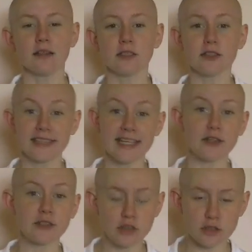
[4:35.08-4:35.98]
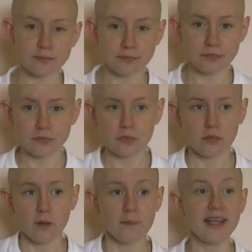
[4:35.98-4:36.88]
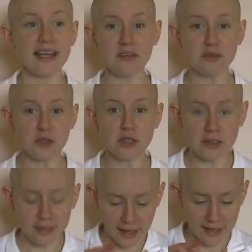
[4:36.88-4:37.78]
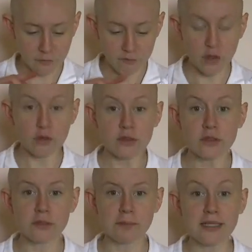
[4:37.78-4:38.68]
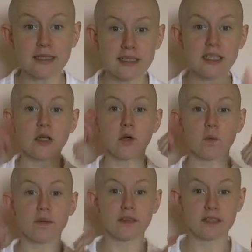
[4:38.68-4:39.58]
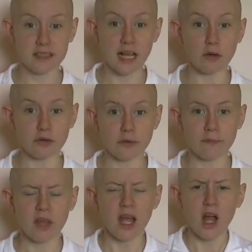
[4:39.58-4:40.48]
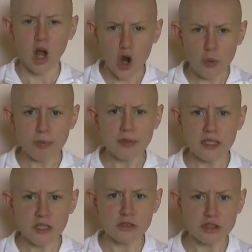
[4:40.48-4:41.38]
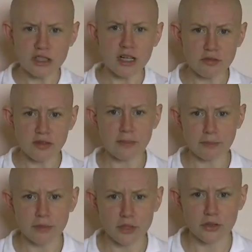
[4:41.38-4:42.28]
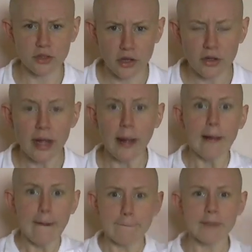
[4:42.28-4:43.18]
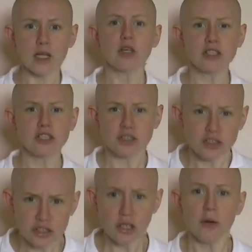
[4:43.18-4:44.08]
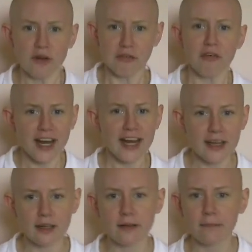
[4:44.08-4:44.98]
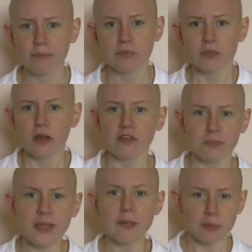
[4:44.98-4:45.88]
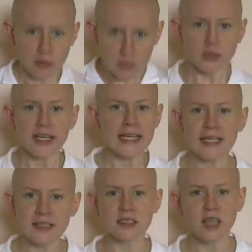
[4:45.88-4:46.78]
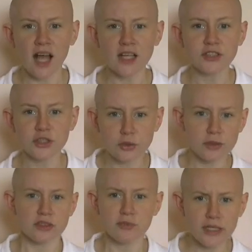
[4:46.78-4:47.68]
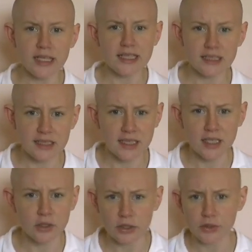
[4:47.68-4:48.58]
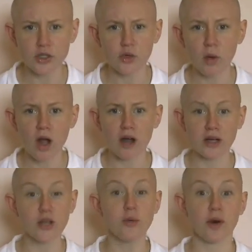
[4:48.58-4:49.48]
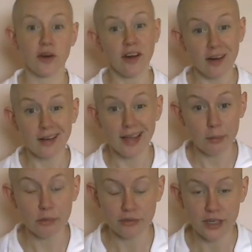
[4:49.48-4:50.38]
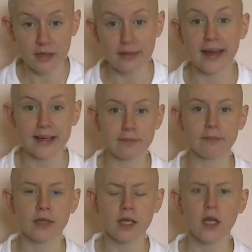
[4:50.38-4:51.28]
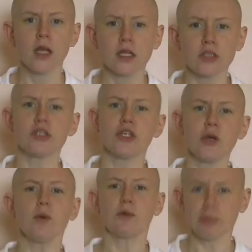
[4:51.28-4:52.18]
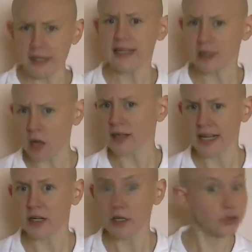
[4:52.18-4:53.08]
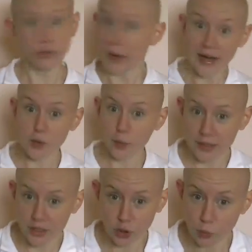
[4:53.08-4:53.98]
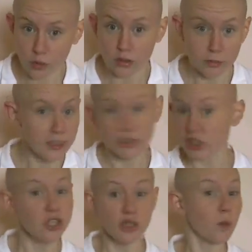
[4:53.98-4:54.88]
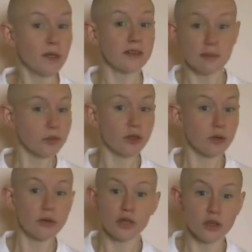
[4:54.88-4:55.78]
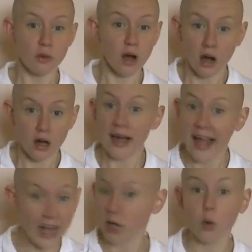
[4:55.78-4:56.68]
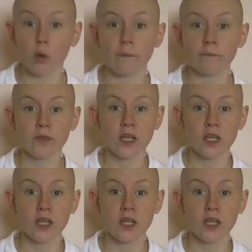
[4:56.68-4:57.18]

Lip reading: So Terence, we have to look at vulnerability with self. Opening yourself up, you know, because you're so afraid of people looking inside you, really seeing who you are. You are goddamn afraid of that. So you will really not get close to anyone in your world because you don't want them to know who you are at all.